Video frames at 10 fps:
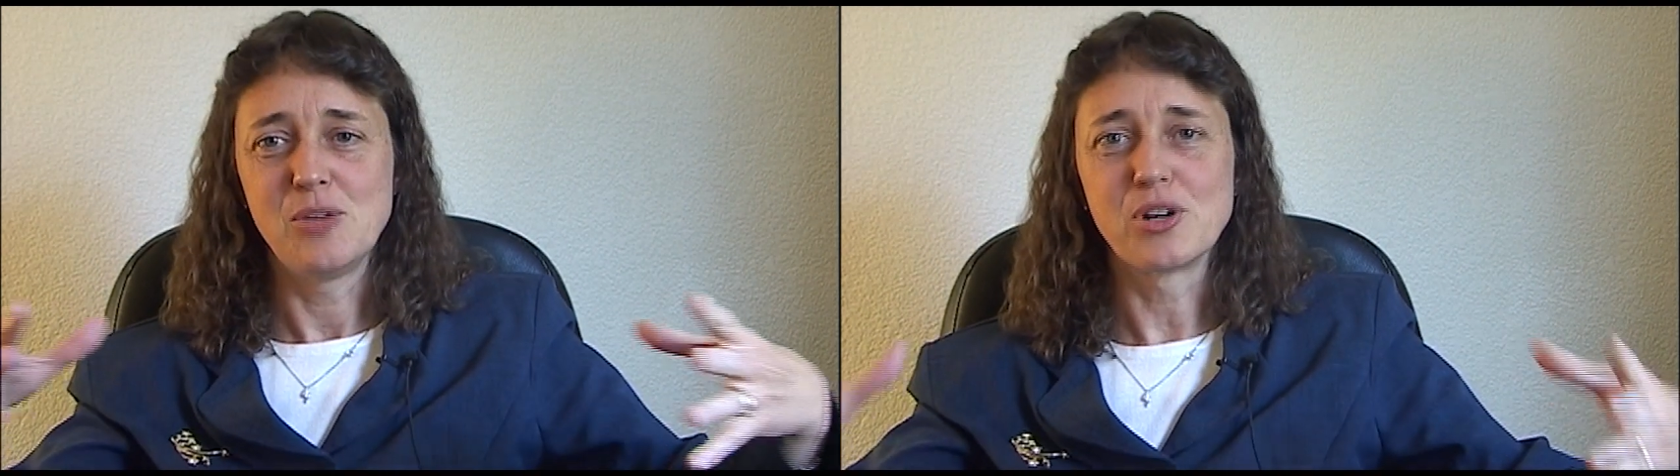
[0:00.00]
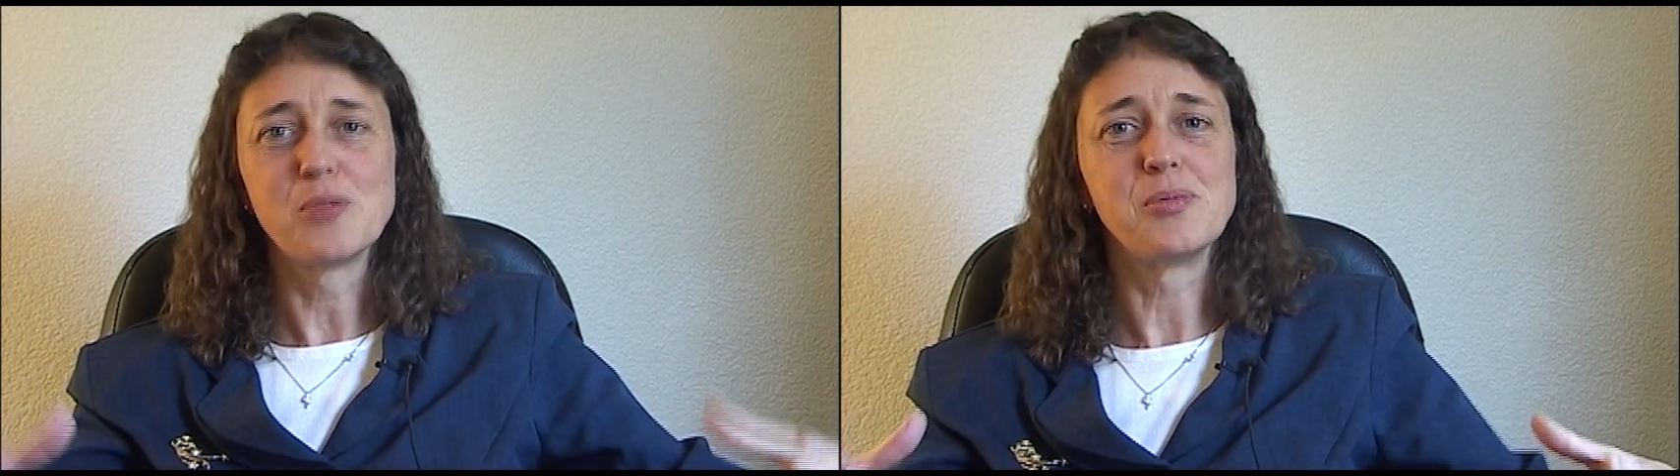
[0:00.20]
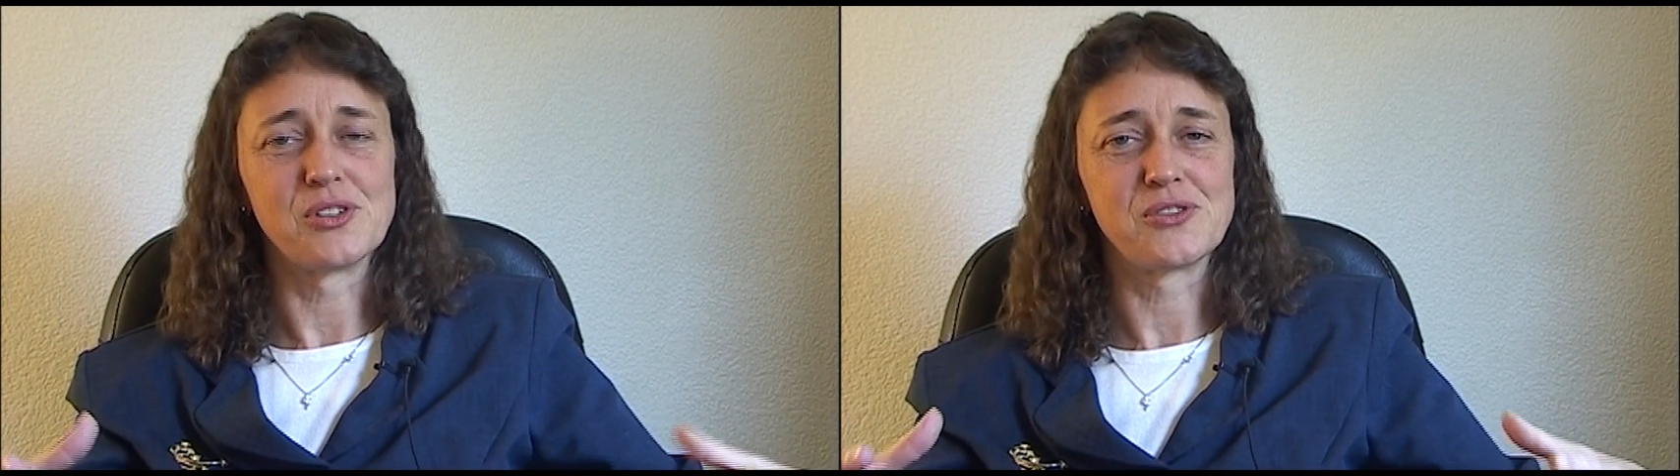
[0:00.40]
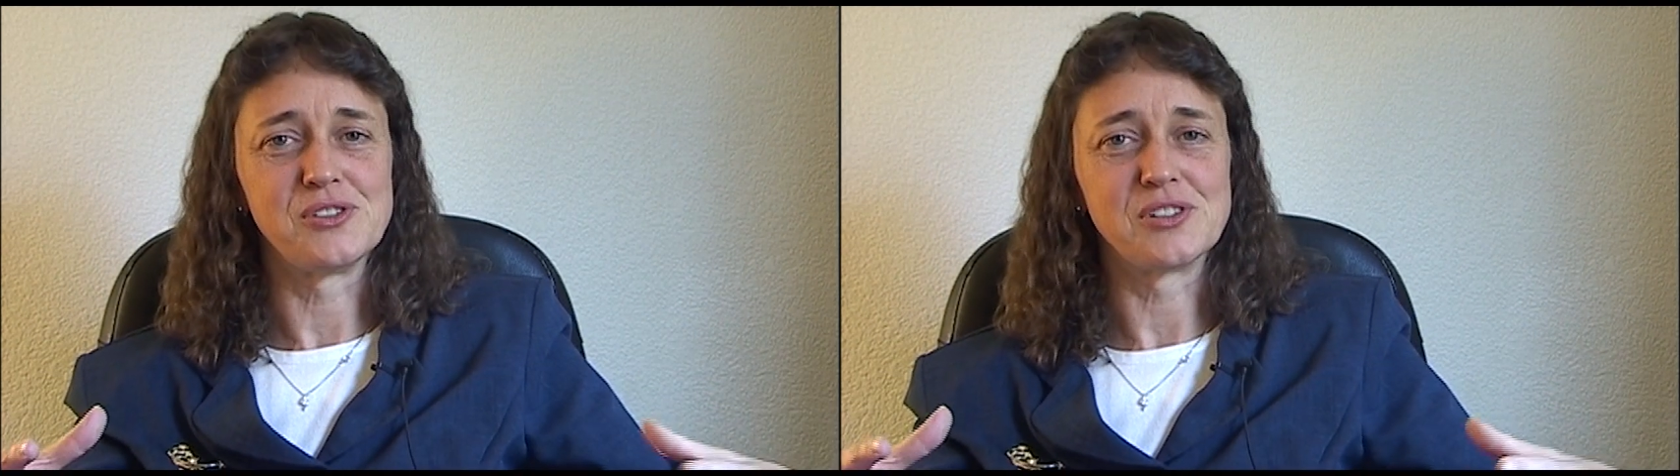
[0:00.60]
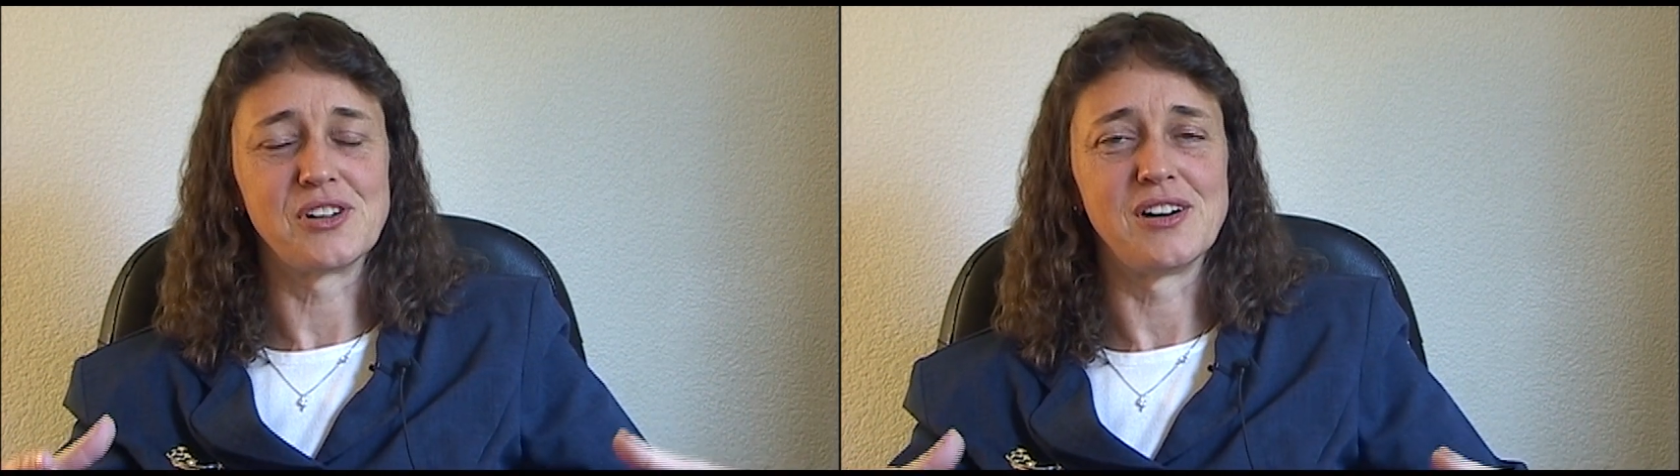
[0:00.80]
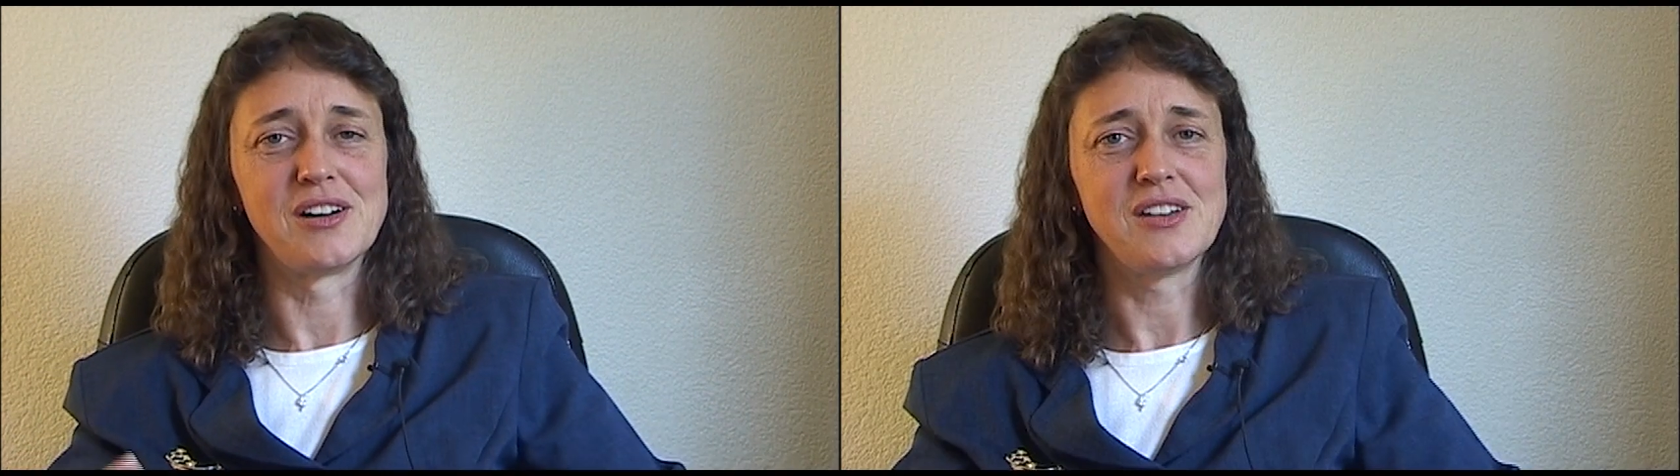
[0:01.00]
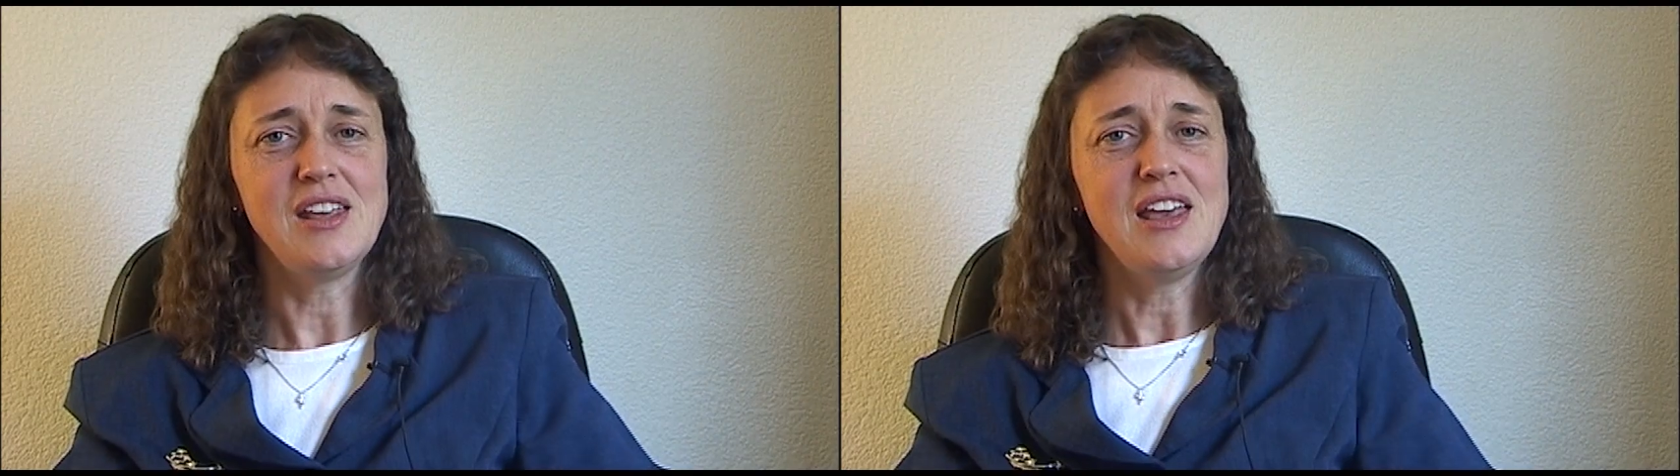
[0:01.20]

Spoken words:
purposeful cause.